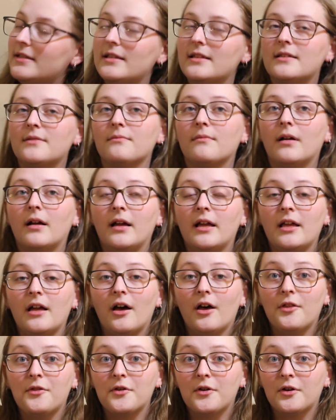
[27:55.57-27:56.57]
is my
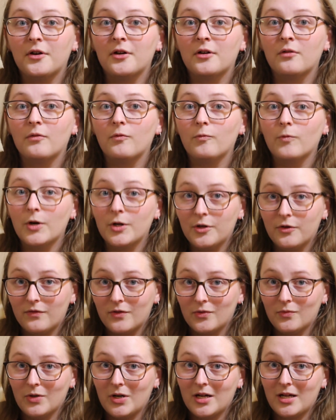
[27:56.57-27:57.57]
other
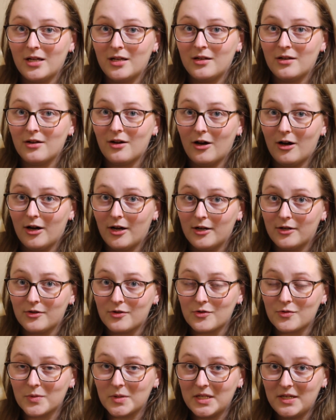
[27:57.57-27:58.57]
1/1 on
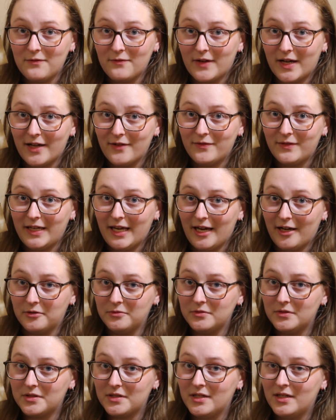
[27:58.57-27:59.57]
25
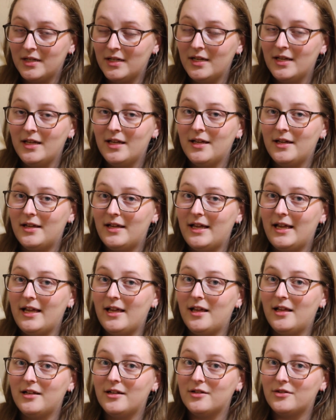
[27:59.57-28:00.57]
count.
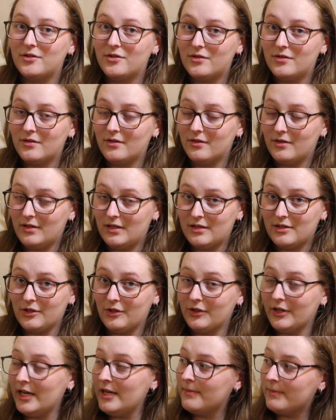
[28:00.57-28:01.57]
And it's a
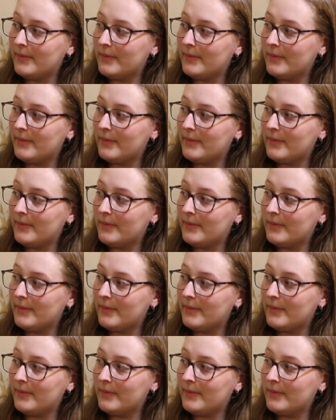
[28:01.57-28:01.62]
great